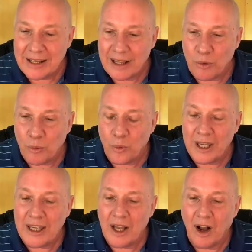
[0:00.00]
that
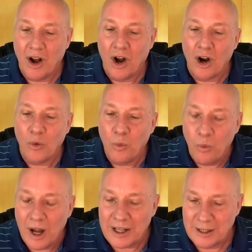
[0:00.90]
we are
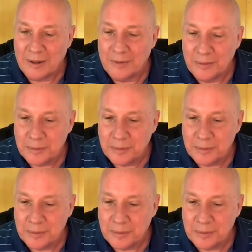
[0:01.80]
one